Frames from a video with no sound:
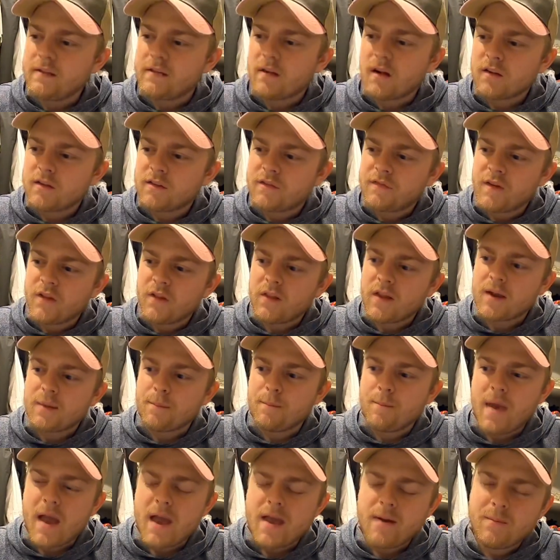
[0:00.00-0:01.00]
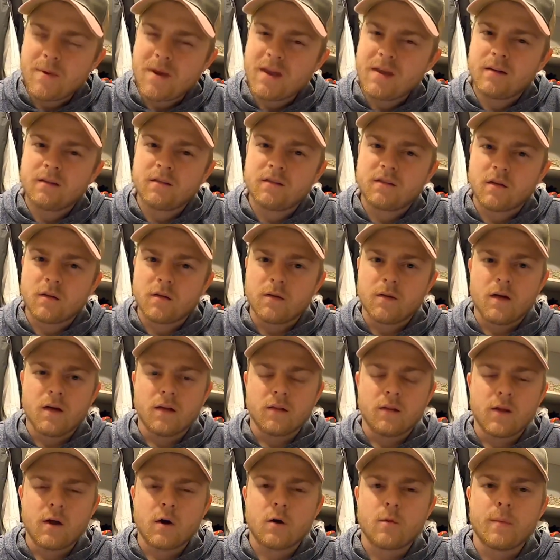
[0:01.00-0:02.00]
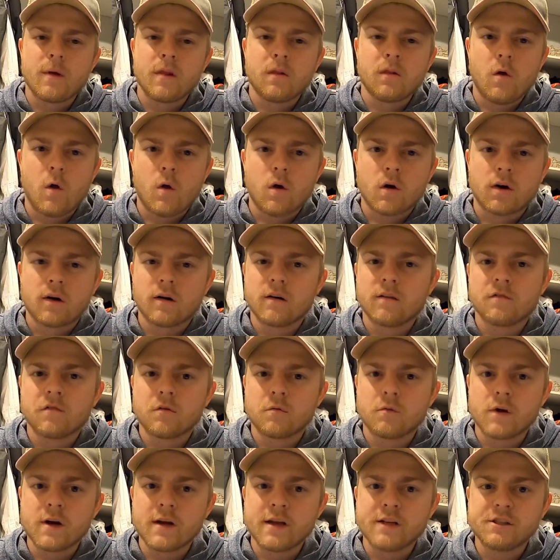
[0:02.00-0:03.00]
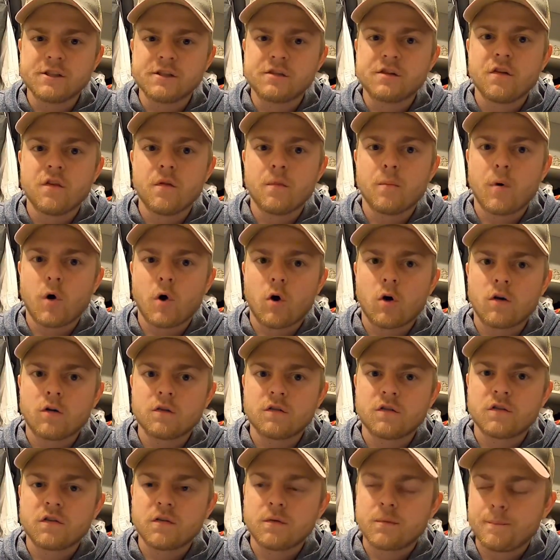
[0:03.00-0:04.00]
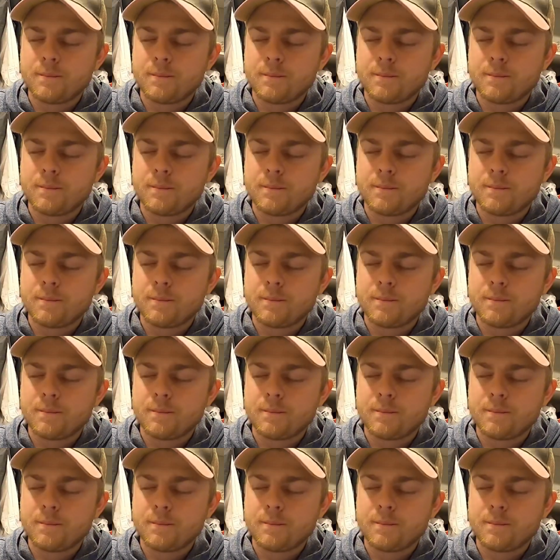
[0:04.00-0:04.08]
does feel like maybe it's a little bit longer of a reach to the bars.